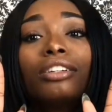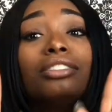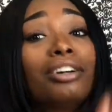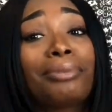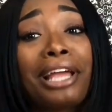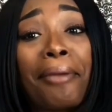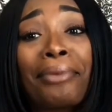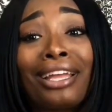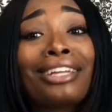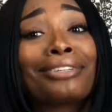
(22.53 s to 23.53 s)
Don't blame
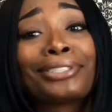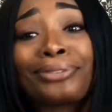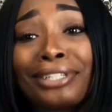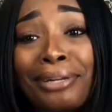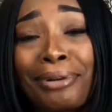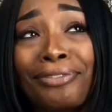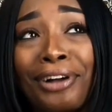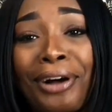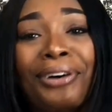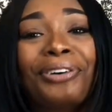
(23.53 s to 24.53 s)
me. It's really not my
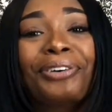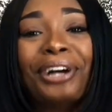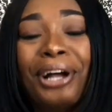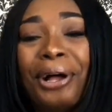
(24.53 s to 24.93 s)
fault.